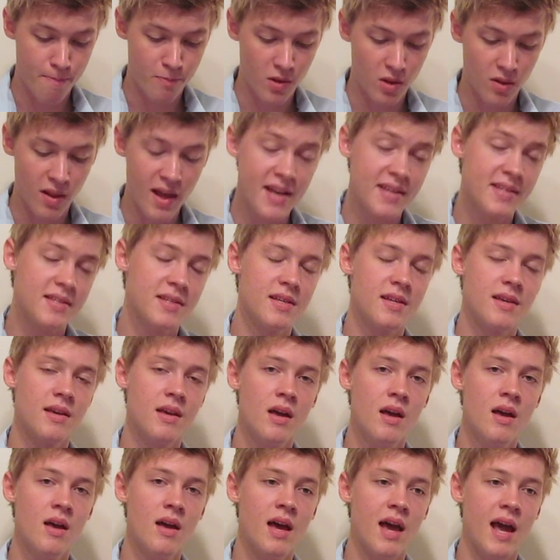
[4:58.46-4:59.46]
Lastly,
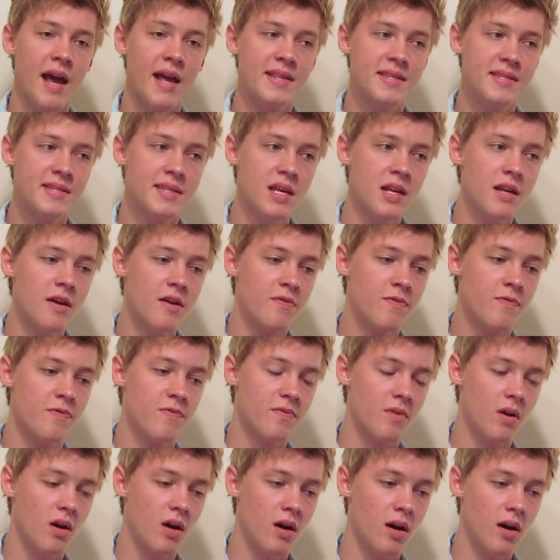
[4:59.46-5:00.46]
instead of
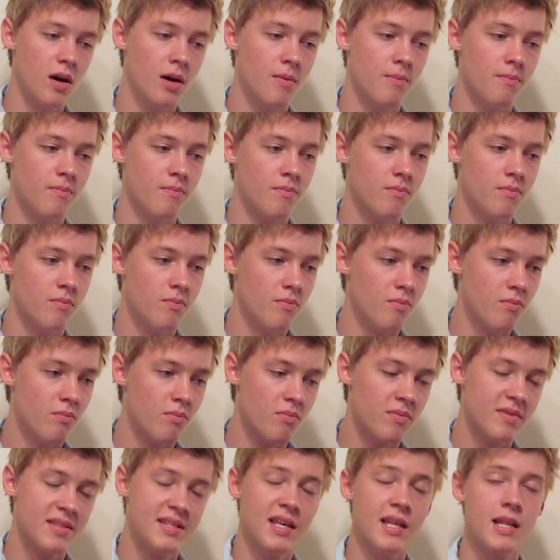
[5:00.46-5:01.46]

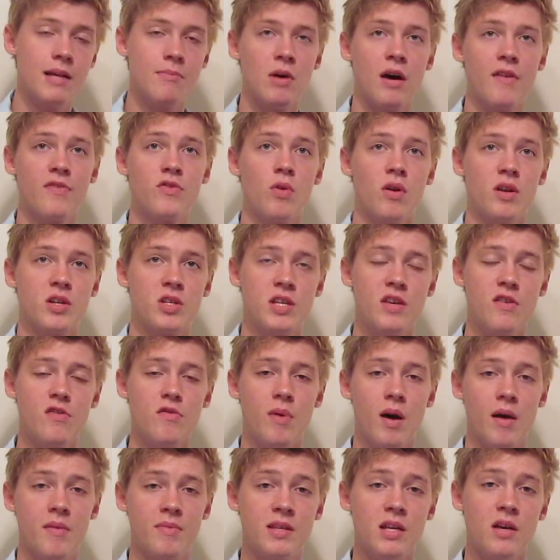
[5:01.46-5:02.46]
sending them off to watch TV
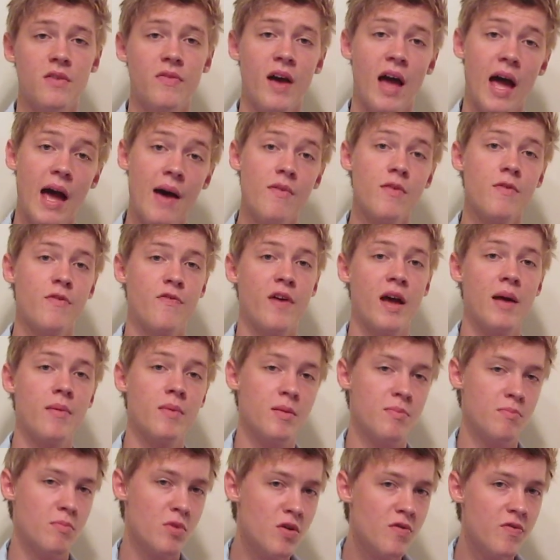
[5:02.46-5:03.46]
by themselves, have a
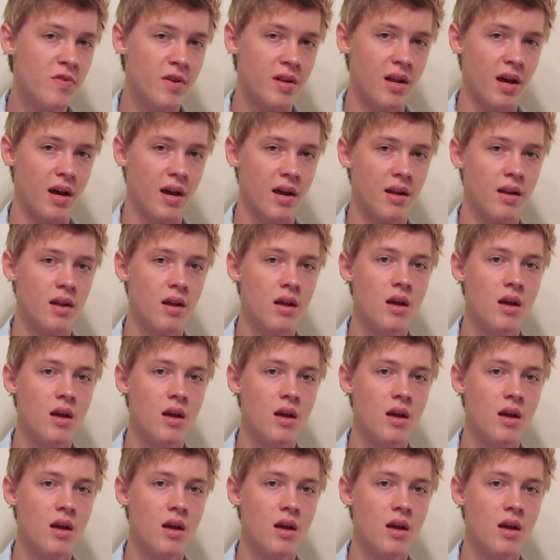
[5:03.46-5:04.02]
family movie night